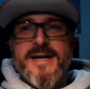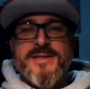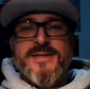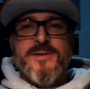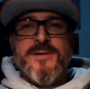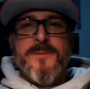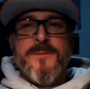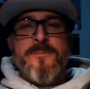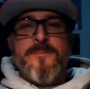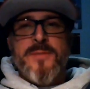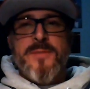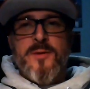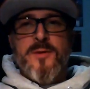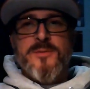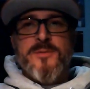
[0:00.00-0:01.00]
I guess.
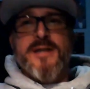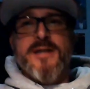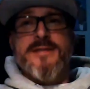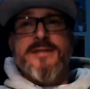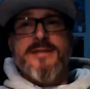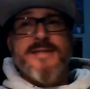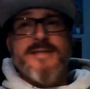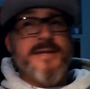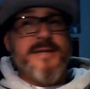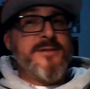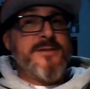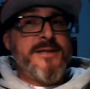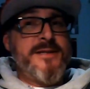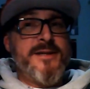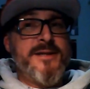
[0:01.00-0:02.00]
Are we talking
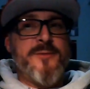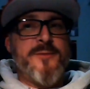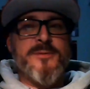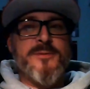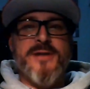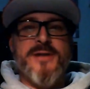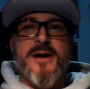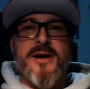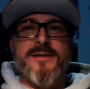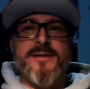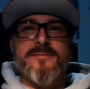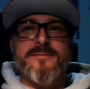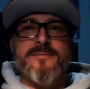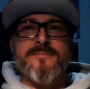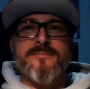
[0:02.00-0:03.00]
daily? Are we
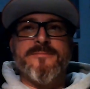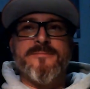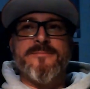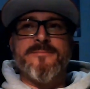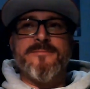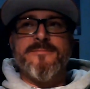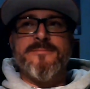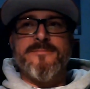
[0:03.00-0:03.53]
talking